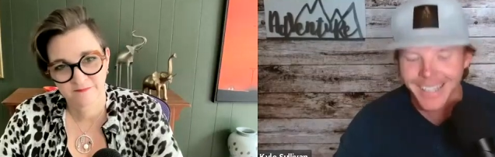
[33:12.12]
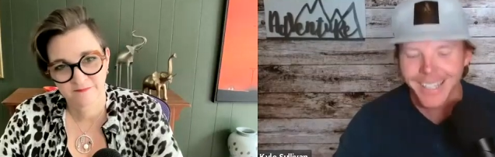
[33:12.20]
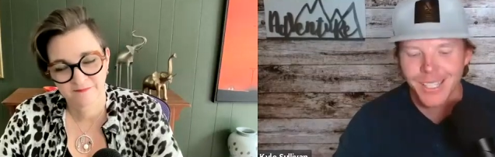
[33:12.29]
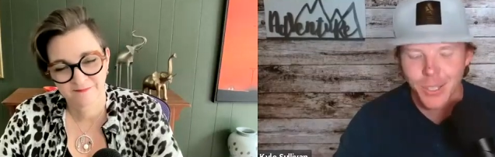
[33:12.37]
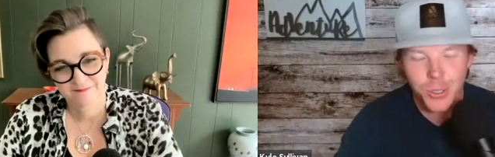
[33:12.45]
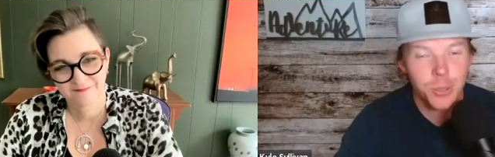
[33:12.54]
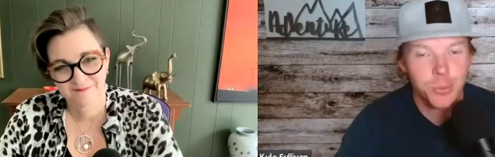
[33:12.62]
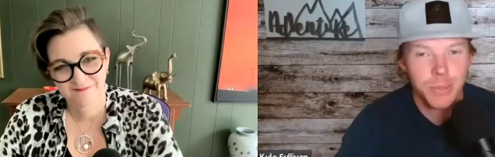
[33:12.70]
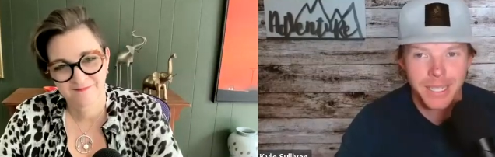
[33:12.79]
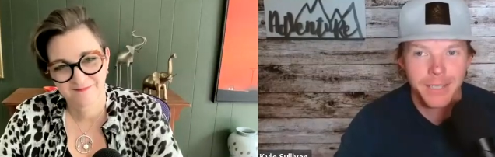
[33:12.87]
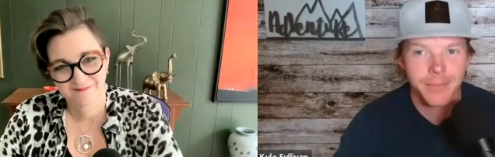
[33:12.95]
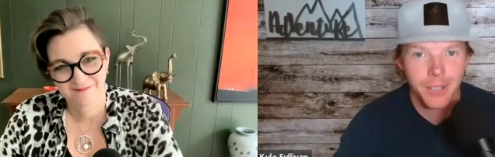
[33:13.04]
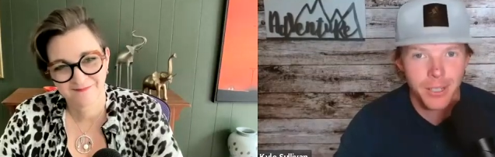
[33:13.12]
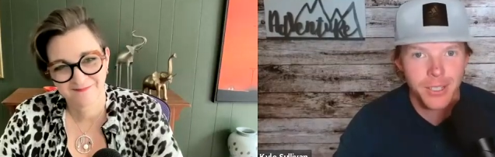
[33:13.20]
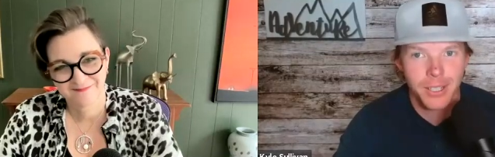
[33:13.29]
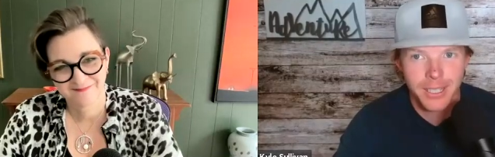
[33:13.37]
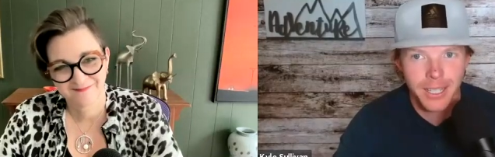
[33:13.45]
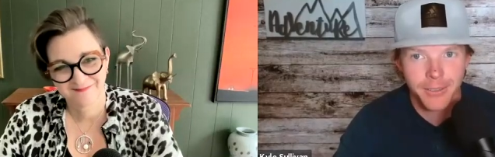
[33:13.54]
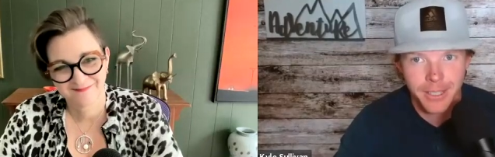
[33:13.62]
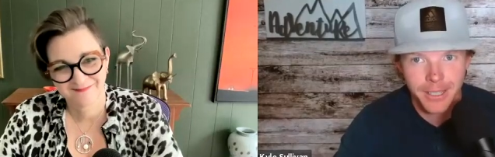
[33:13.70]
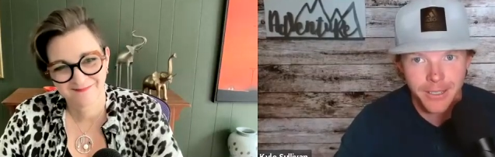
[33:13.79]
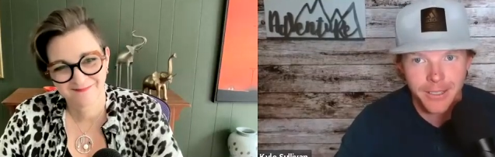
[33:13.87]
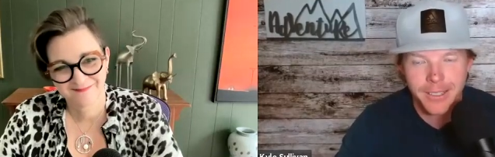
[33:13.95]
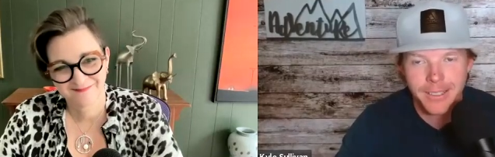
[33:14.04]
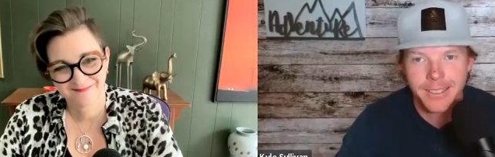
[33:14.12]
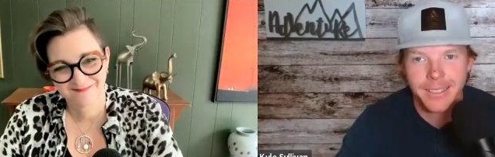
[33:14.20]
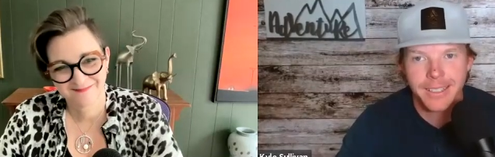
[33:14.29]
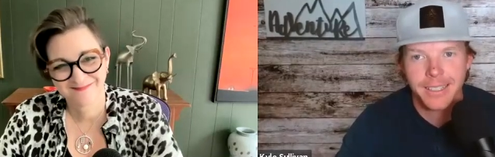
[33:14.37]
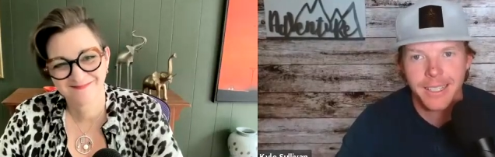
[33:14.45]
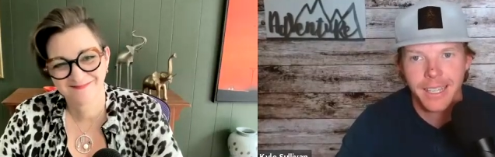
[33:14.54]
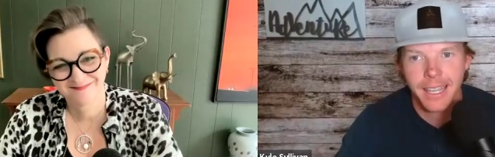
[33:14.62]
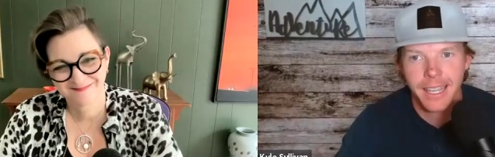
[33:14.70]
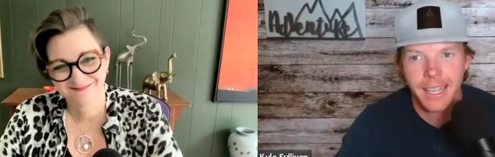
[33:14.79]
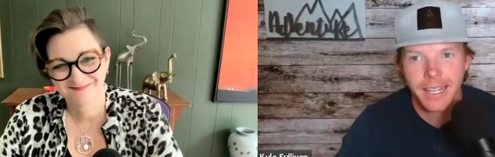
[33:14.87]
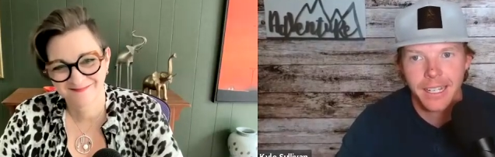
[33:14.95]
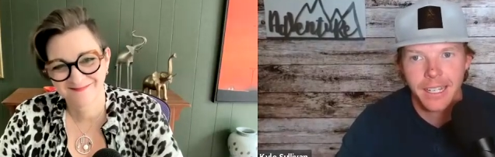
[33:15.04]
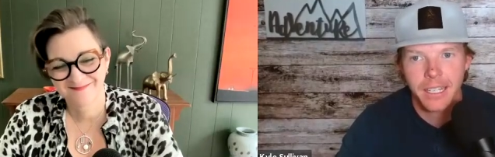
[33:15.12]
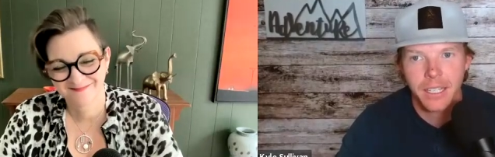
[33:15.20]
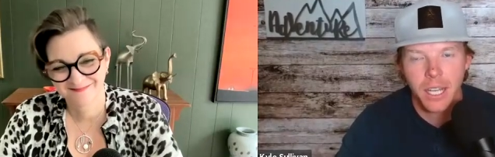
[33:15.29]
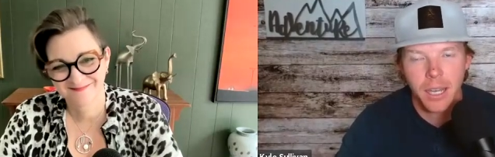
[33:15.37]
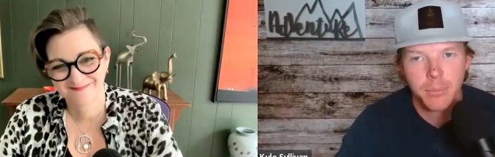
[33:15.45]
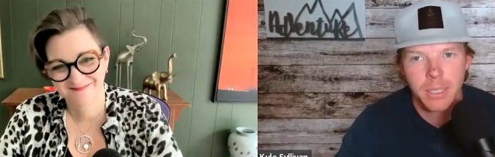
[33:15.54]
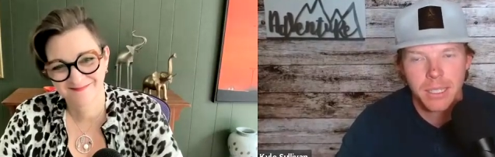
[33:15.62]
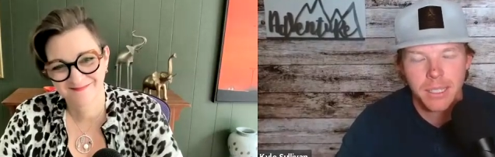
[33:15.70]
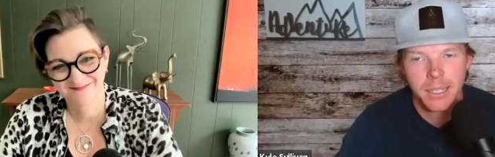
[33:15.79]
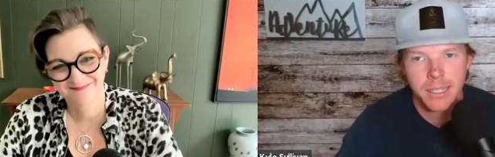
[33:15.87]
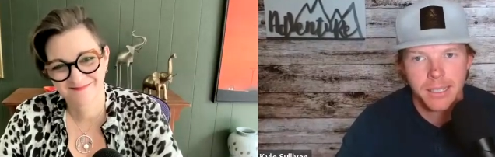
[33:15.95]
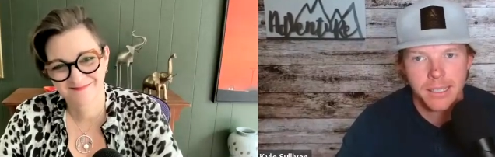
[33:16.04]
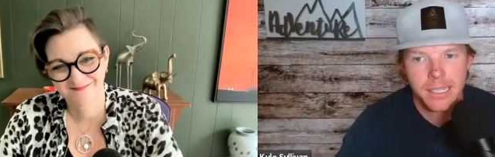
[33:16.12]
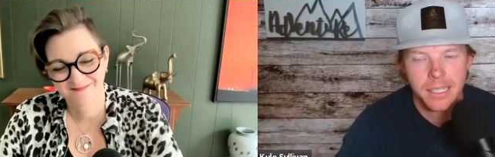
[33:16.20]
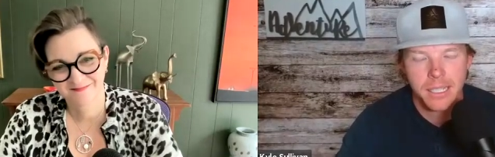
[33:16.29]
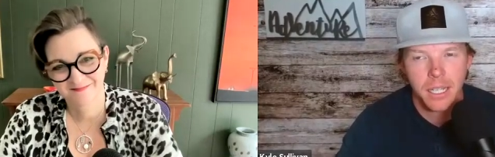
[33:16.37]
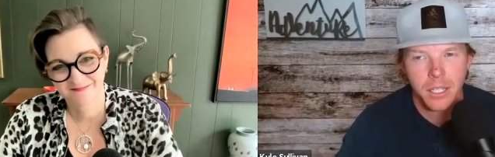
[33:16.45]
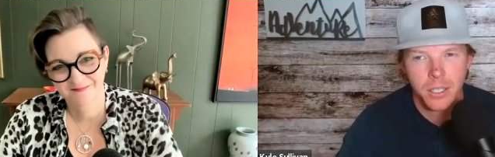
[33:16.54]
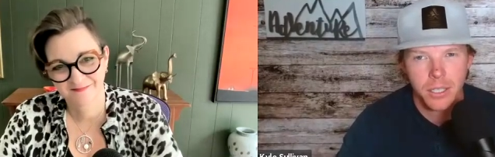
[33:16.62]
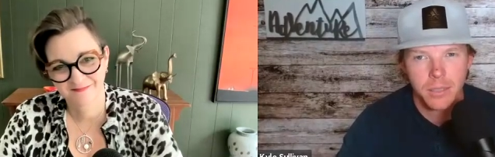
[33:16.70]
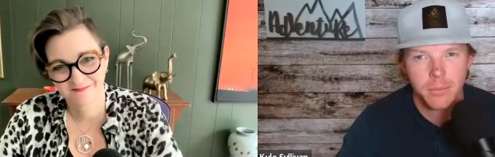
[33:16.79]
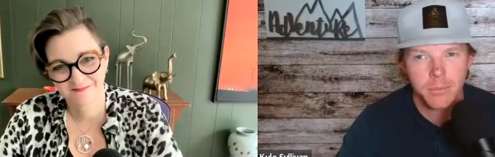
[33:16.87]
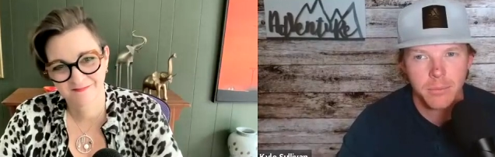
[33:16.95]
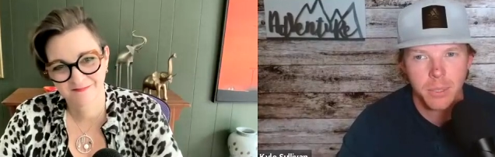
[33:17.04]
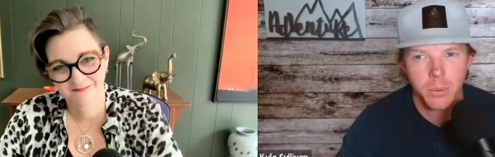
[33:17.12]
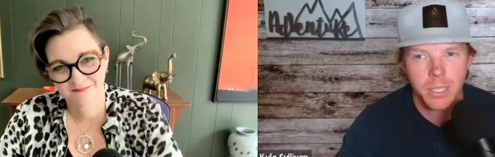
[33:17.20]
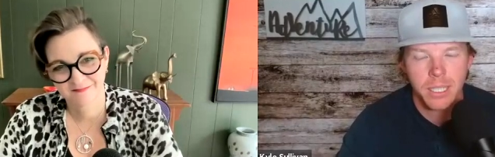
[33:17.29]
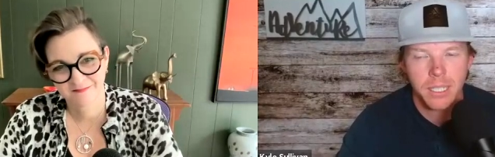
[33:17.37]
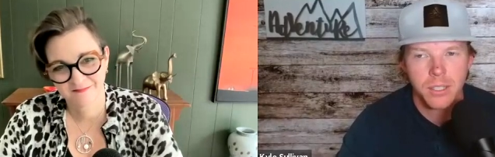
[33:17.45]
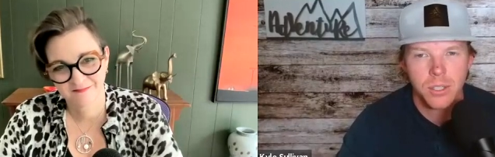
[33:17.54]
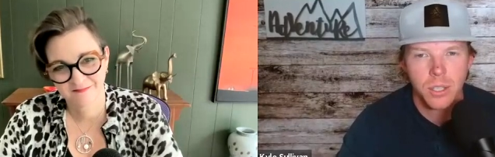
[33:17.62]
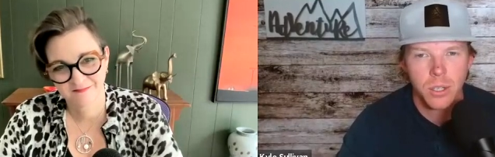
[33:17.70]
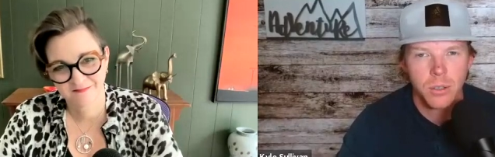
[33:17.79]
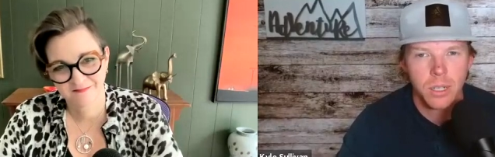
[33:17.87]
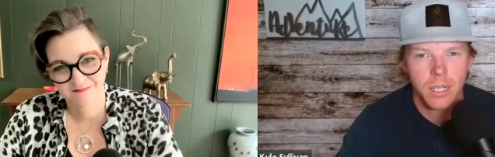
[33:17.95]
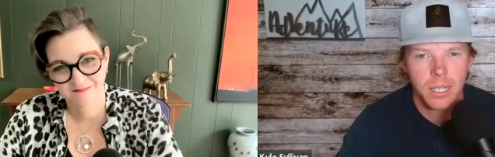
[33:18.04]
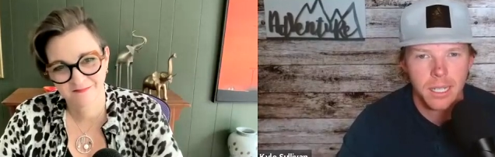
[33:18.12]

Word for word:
Speaker 1: social media falls on deaf ears and not because it's not good, but we get so